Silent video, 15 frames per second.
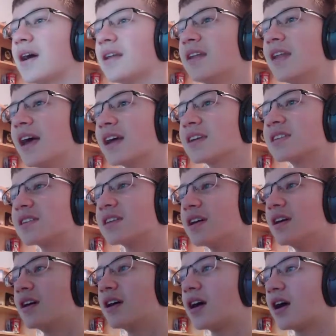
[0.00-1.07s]
next,
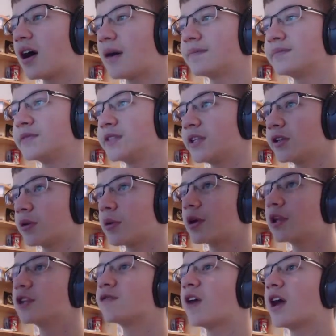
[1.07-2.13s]
either one
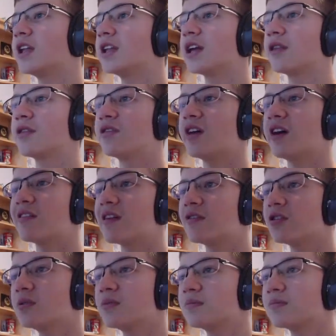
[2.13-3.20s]
is fine to get through that
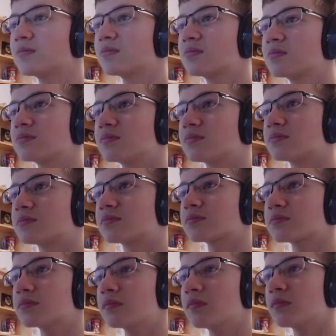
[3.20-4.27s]
level.
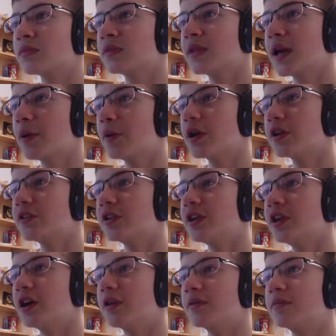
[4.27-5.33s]
Now we get to here.